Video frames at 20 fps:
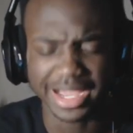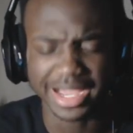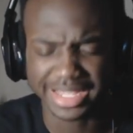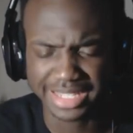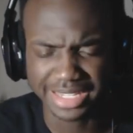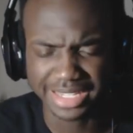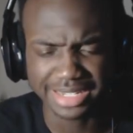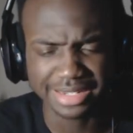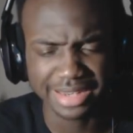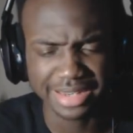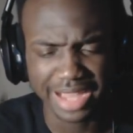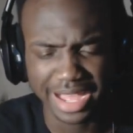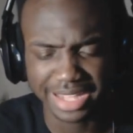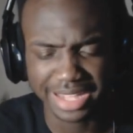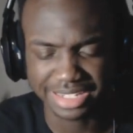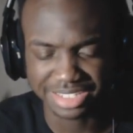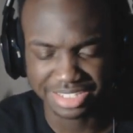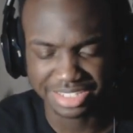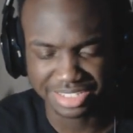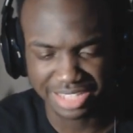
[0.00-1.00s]
I could
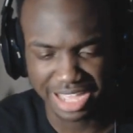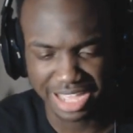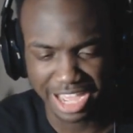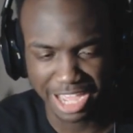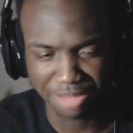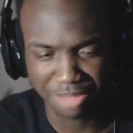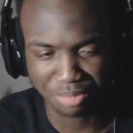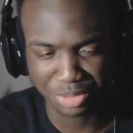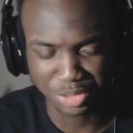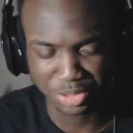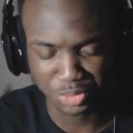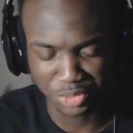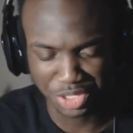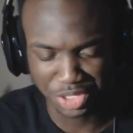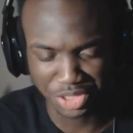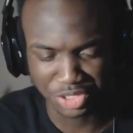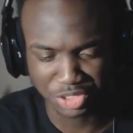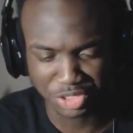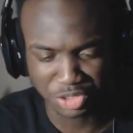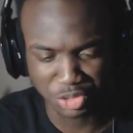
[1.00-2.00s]
not decide
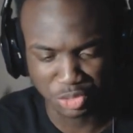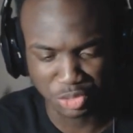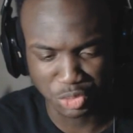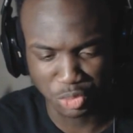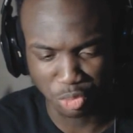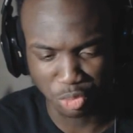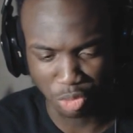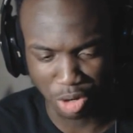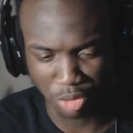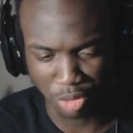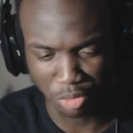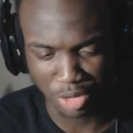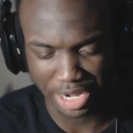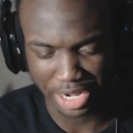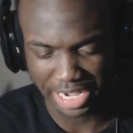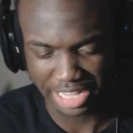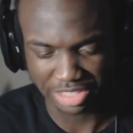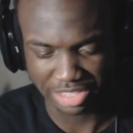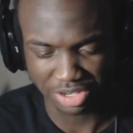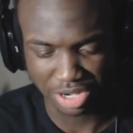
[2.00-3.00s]
between the two who I
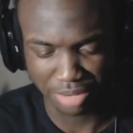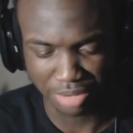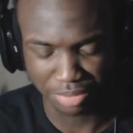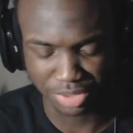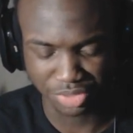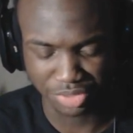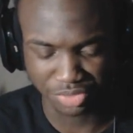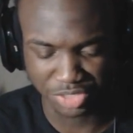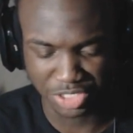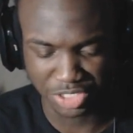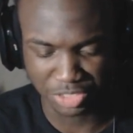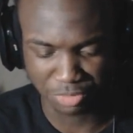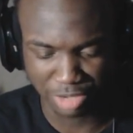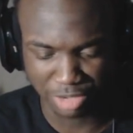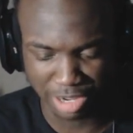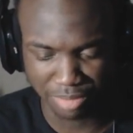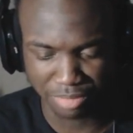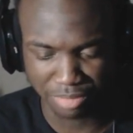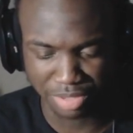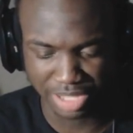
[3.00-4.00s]
wanted at the number three
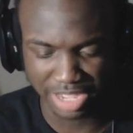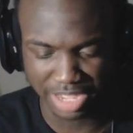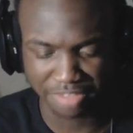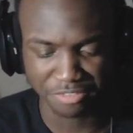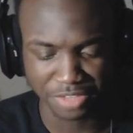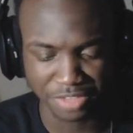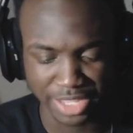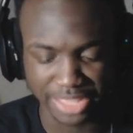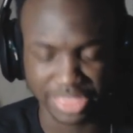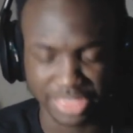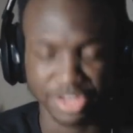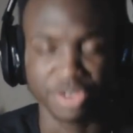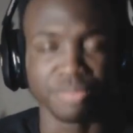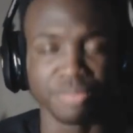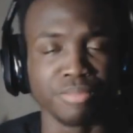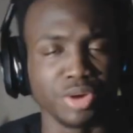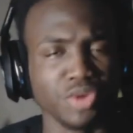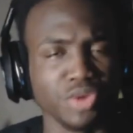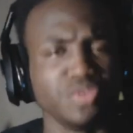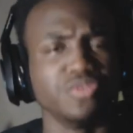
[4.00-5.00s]
spot, but I feel like
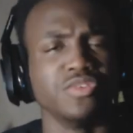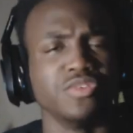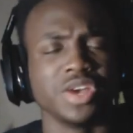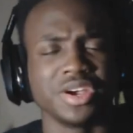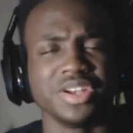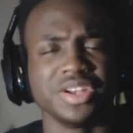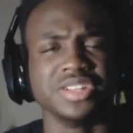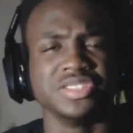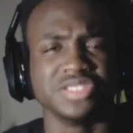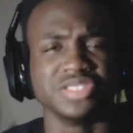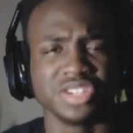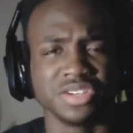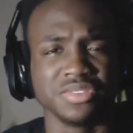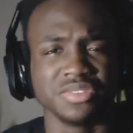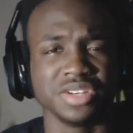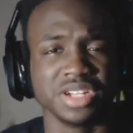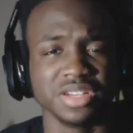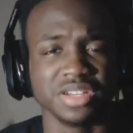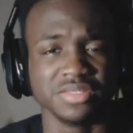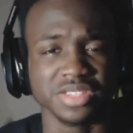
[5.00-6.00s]
they are both very
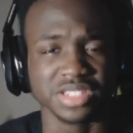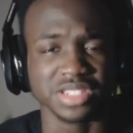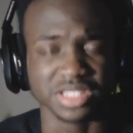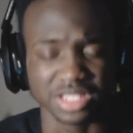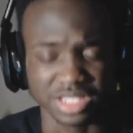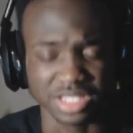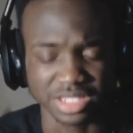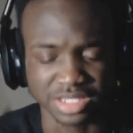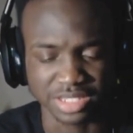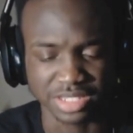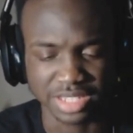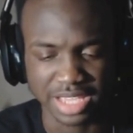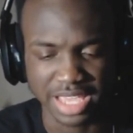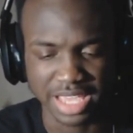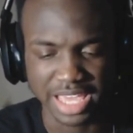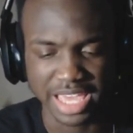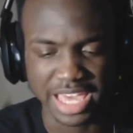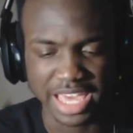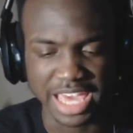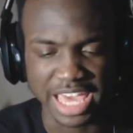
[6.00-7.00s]
deserving of this list,
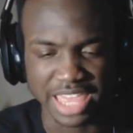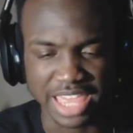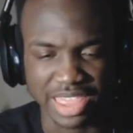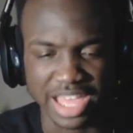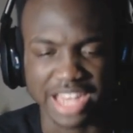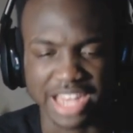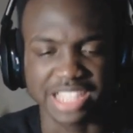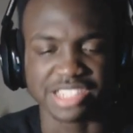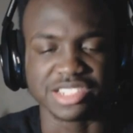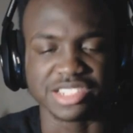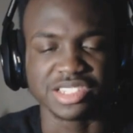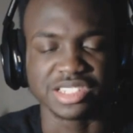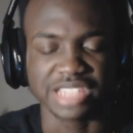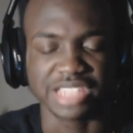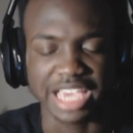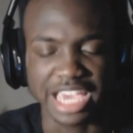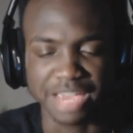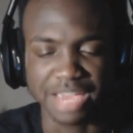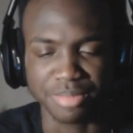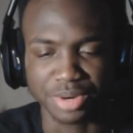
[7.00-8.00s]
and that is
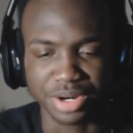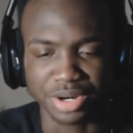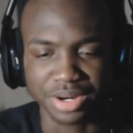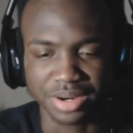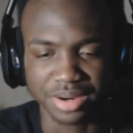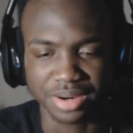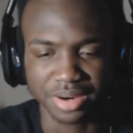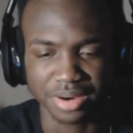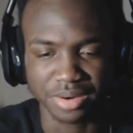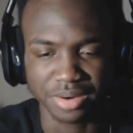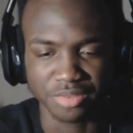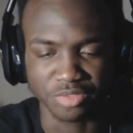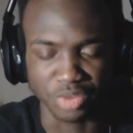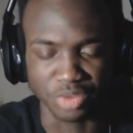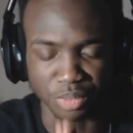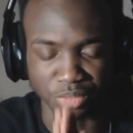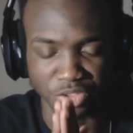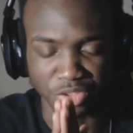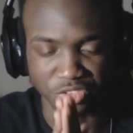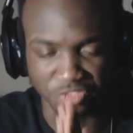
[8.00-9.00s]
Saber
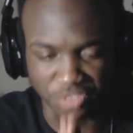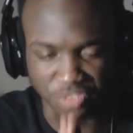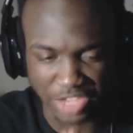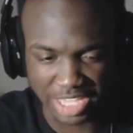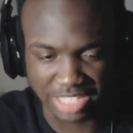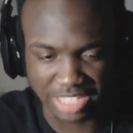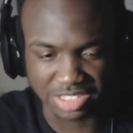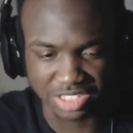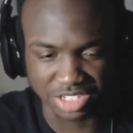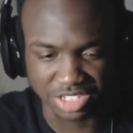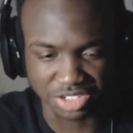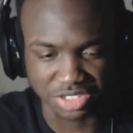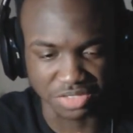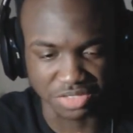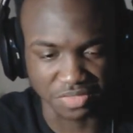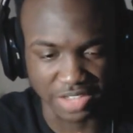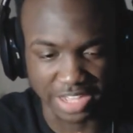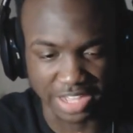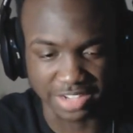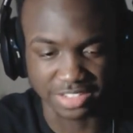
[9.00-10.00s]
from the Fate
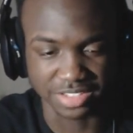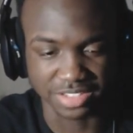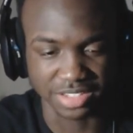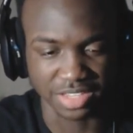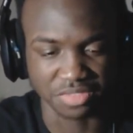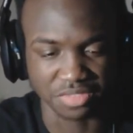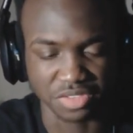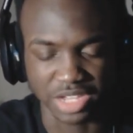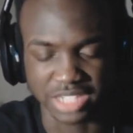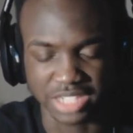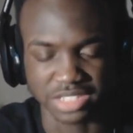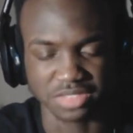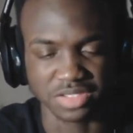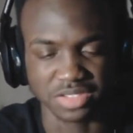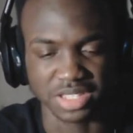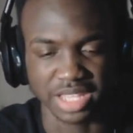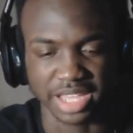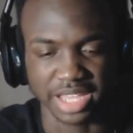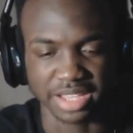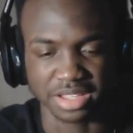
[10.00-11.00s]
series. If you guys if you
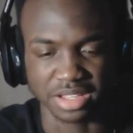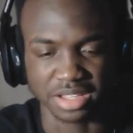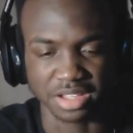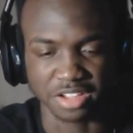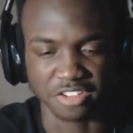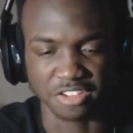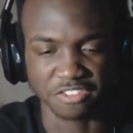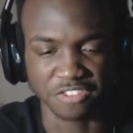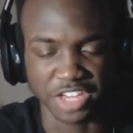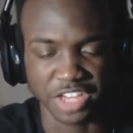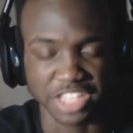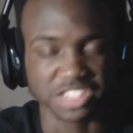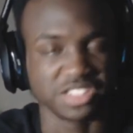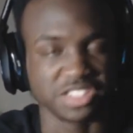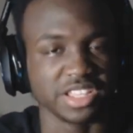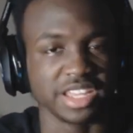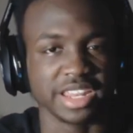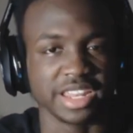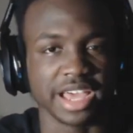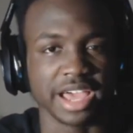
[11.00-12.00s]
guys have seen like uh,
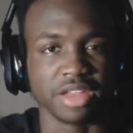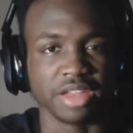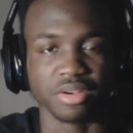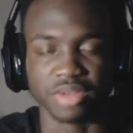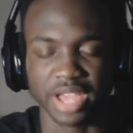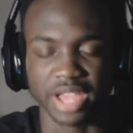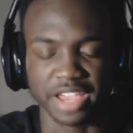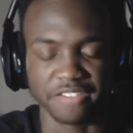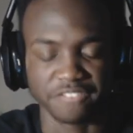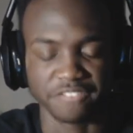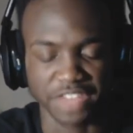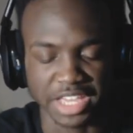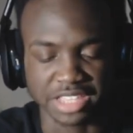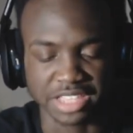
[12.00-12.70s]
Fate Stay Night or like